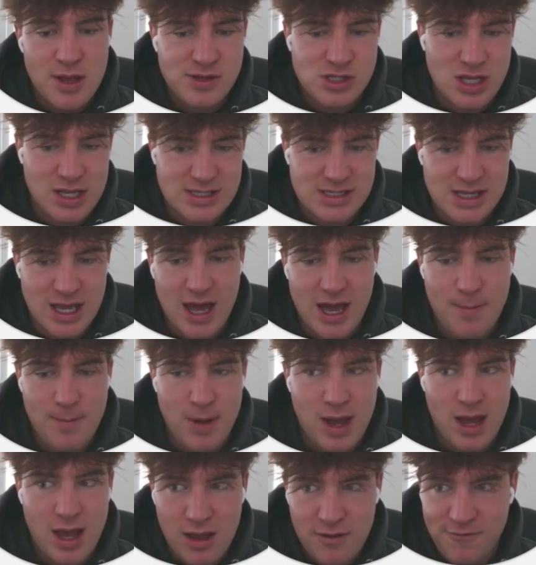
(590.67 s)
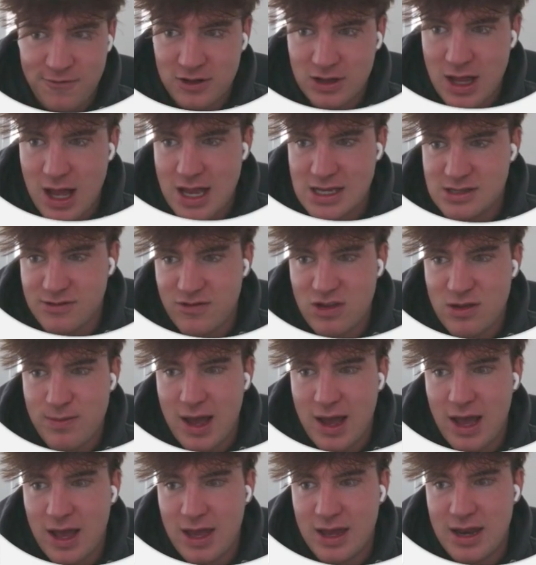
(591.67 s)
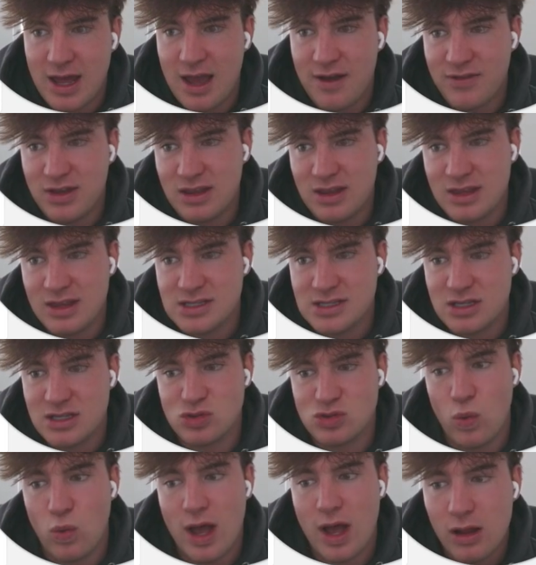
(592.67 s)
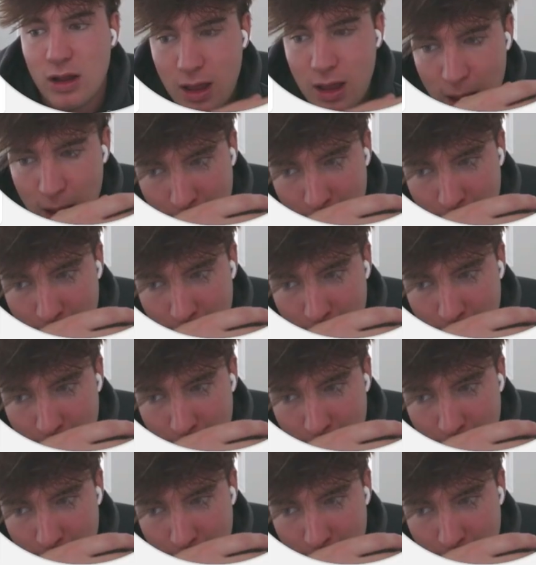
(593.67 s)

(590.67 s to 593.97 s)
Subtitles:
So that's kind of my philosophy behind having this as well.